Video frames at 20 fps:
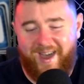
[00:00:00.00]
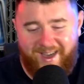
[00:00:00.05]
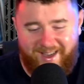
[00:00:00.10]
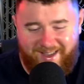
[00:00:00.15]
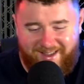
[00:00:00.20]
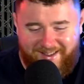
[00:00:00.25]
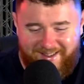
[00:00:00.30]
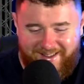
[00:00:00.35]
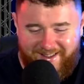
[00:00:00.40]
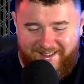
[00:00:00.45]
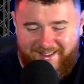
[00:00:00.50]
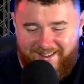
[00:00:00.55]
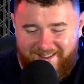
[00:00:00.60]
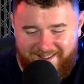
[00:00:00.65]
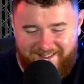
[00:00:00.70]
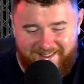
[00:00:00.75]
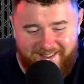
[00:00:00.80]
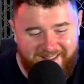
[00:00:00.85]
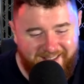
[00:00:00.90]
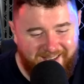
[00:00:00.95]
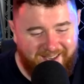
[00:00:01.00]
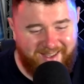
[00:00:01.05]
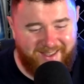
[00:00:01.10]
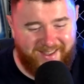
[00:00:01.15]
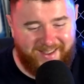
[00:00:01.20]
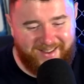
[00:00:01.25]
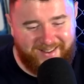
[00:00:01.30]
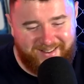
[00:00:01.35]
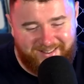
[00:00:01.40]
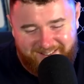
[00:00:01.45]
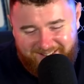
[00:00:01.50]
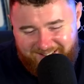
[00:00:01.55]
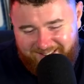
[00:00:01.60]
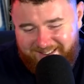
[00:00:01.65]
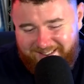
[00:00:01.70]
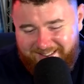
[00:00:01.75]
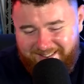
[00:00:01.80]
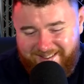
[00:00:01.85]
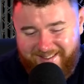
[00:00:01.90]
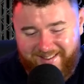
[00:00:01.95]

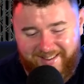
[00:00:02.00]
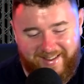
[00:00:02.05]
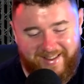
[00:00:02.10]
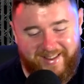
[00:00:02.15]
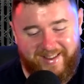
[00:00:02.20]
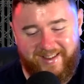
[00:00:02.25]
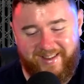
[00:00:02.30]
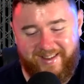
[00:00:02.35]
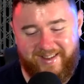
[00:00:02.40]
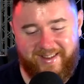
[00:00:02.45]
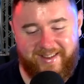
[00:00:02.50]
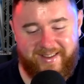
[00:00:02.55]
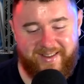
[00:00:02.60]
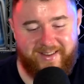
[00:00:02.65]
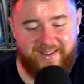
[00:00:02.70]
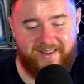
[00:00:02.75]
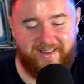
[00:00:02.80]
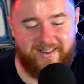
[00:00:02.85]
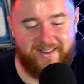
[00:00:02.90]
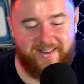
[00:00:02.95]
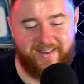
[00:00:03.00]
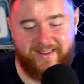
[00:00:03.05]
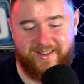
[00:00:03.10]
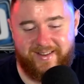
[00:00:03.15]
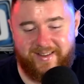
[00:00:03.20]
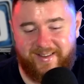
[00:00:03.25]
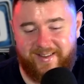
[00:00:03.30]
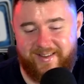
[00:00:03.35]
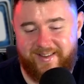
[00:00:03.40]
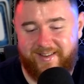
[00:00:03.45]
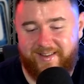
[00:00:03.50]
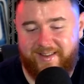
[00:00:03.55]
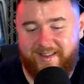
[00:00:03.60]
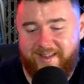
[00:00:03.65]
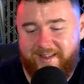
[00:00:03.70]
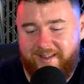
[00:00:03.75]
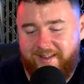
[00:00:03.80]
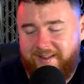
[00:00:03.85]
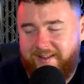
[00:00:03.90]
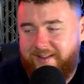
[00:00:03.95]

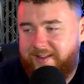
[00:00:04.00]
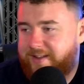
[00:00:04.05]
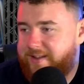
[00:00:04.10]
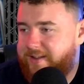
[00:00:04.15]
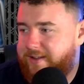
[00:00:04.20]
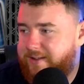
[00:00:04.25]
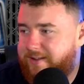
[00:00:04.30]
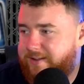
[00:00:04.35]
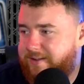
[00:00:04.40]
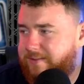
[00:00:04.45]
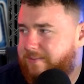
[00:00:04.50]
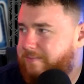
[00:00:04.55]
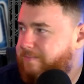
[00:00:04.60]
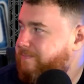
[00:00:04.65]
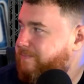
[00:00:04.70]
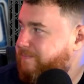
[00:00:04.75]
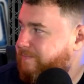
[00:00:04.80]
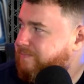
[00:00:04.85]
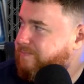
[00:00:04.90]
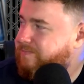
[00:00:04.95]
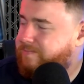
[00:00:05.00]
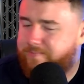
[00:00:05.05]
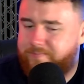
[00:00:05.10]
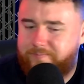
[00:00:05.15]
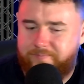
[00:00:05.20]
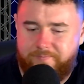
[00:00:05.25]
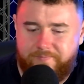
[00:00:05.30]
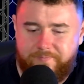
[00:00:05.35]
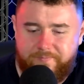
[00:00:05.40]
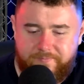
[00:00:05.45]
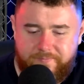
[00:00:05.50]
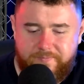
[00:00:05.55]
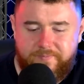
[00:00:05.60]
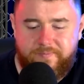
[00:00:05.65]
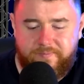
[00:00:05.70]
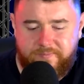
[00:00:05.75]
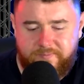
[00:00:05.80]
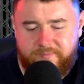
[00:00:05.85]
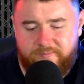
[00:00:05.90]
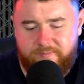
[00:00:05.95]

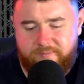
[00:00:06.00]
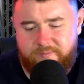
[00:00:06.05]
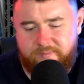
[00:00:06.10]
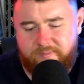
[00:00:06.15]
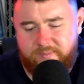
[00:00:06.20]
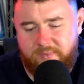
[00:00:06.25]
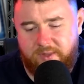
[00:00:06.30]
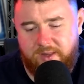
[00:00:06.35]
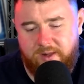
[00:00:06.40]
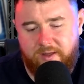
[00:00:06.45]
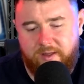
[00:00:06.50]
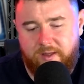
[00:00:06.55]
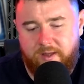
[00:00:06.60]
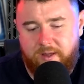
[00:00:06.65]
No words are spoken by the person on screen.